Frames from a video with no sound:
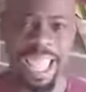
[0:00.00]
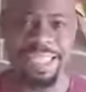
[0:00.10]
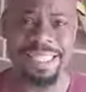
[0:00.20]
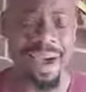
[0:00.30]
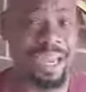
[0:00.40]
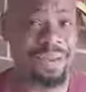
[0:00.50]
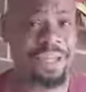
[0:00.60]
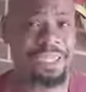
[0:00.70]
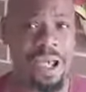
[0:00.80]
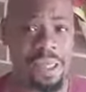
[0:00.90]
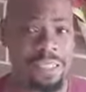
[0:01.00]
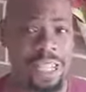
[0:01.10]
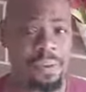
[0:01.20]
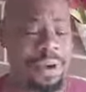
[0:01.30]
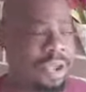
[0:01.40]
so I do this all the
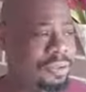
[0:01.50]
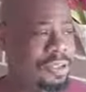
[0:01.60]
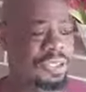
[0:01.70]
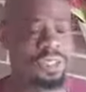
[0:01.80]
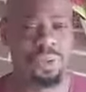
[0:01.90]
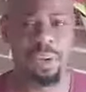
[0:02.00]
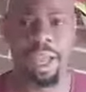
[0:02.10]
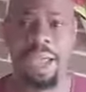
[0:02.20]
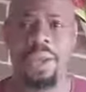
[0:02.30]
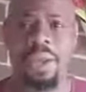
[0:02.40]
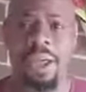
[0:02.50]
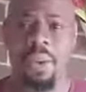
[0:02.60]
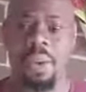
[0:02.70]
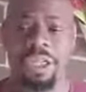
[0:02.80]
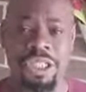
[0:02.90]
time when I go to the store now.
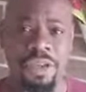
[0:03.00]
Once you